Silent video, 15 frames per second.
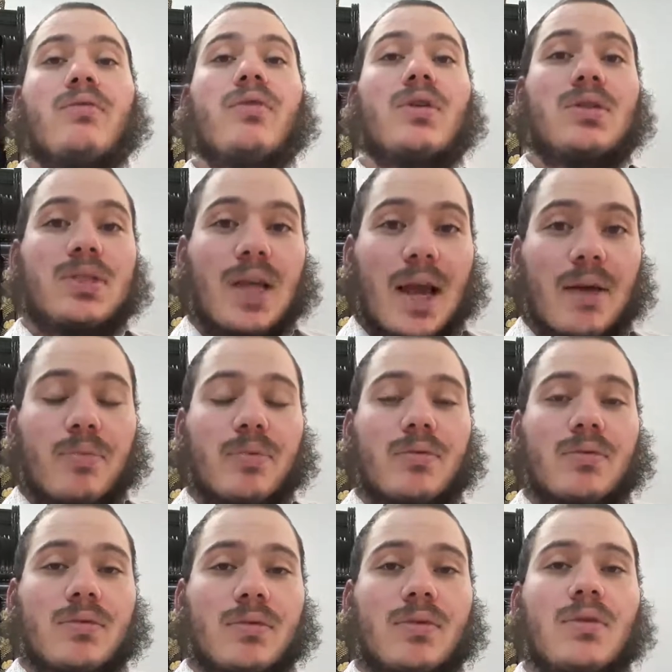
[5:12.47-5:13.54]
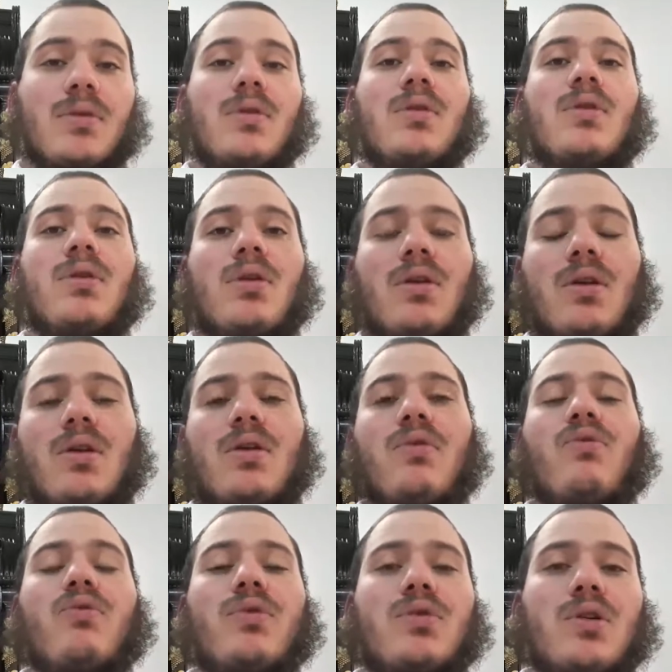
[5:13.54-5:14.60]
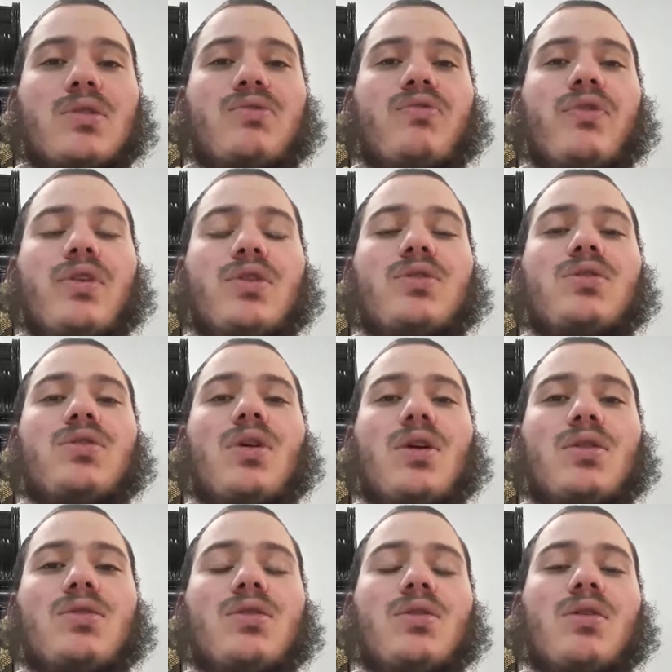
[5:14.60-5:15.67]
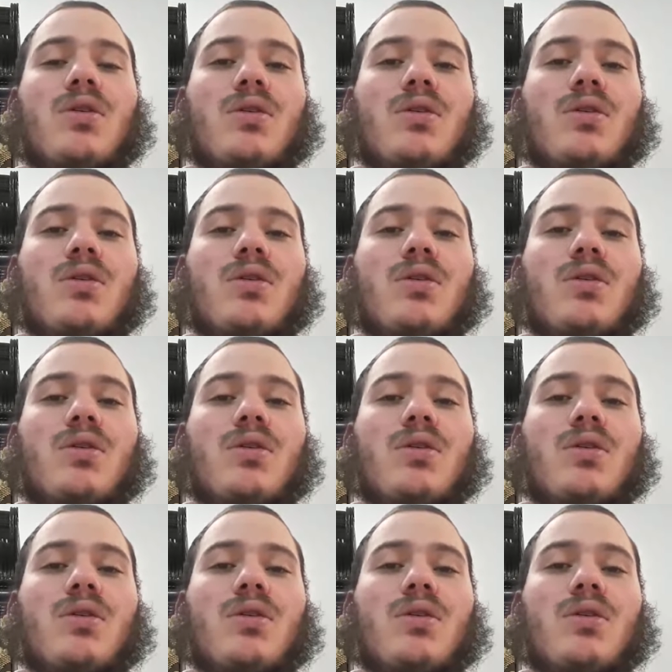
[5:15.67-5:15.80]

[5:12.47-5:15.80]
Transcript: For example, if we just finished Yotze,